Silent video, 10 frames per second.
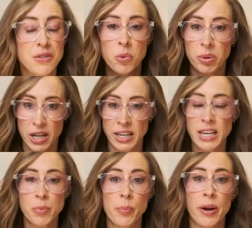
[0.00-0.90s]
So
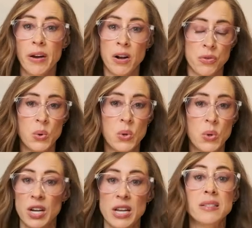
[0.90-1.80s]
planning and preparing on the Whole
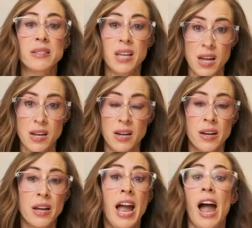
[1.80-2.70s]
30 is
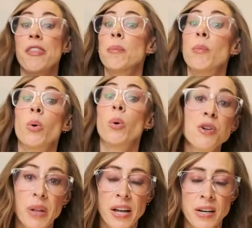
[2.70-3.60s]
key, and the more
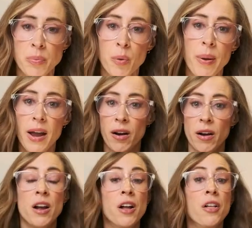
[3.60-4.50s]
you plan and
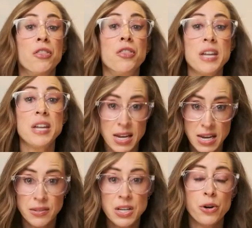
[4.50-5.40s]
prepare, the
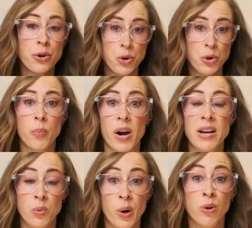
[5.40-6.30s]
easier your
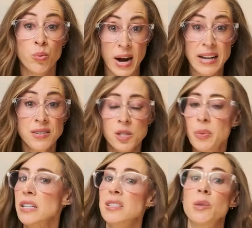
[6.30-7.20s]
brain will
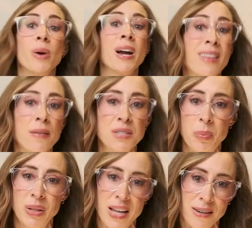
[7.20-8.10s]
rest because the brain loves
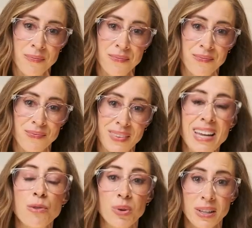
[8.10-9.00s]
a plan.
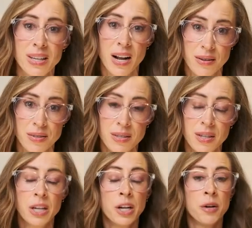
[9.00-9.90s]
It really
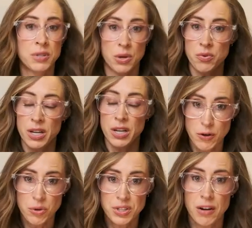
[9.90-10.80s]
does. So
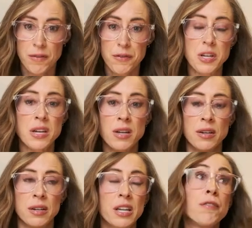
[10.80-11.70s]
give yourself
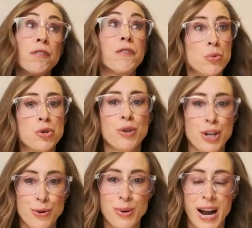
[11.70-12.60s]
the, give future
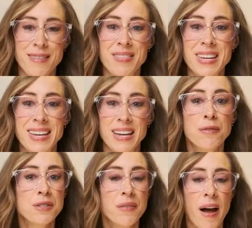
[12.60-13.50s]
you kind of the
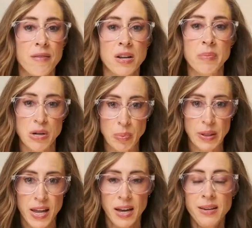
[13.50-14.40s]
gift of having a meal
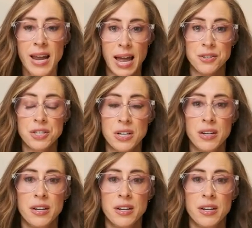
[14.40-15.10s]
plan and